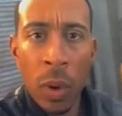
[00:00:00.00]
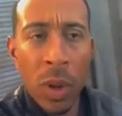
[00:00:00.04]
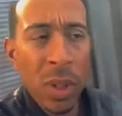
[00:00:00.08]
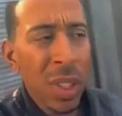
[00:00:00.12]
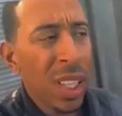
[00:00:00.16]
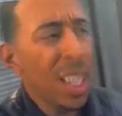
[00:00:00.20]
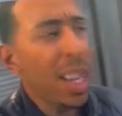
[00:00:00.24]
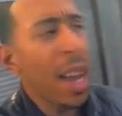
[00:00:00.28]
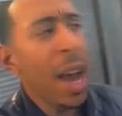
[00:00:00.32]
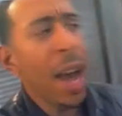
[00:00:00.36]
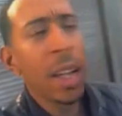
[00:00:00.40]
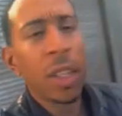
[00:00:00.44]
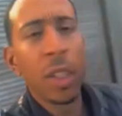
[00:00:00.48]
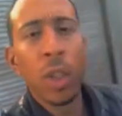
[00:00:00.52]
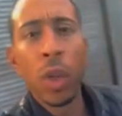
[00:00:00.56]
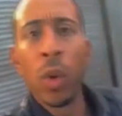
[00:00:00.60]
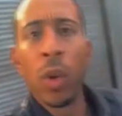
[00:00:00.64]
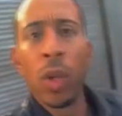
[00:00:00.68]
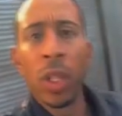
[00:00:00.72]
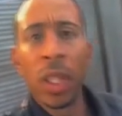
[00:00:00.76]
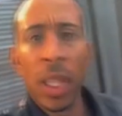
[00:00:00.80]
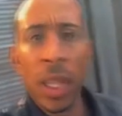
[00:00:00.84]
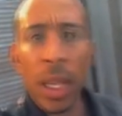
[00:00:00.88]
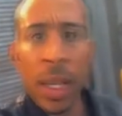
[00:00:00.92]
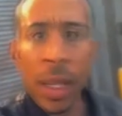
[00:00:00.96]
What's he got to
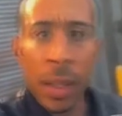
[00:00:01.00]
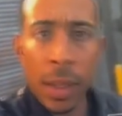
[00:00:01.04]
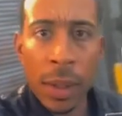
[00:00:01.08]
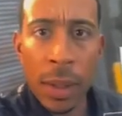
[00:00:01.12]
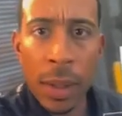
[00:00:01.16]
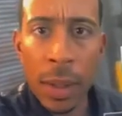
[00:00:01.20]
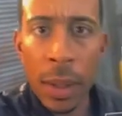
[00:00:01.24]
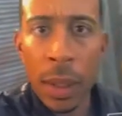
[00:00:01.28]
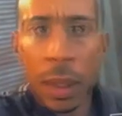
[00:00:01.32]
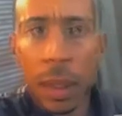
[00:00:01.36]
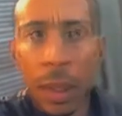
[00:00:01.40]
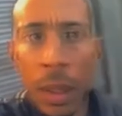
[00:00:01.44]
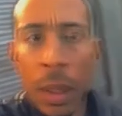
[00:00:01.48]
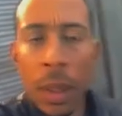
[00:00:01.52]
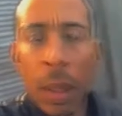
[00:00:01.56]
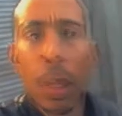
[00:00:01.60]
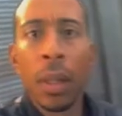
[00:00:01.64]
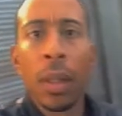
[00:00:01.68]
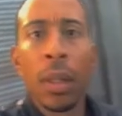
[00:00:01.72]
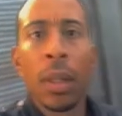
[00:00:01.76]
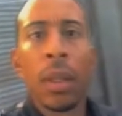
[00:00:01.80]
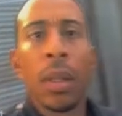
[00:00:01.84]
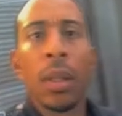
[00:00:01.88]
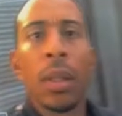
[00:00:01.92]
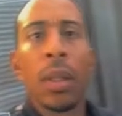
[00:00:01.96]
do with this?
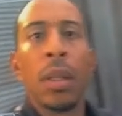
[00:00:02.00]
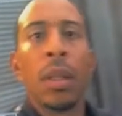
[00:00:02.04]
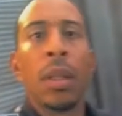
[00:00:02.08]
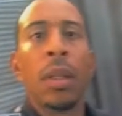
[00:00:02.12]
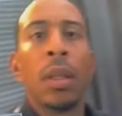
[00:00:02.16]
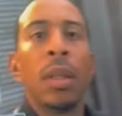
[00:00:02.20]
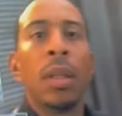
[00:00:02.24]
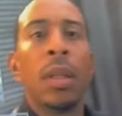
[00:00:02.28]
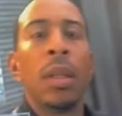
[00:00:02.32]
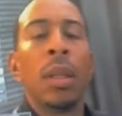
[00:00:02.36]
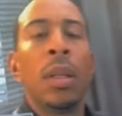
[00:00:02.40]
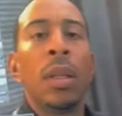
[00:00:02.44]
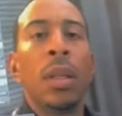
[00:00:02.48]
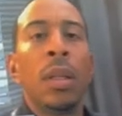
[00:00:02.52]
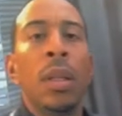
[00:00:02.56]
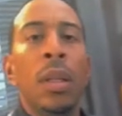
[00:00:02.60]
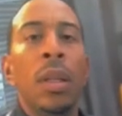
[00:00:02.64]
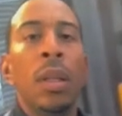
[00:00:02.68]
Nothing yet.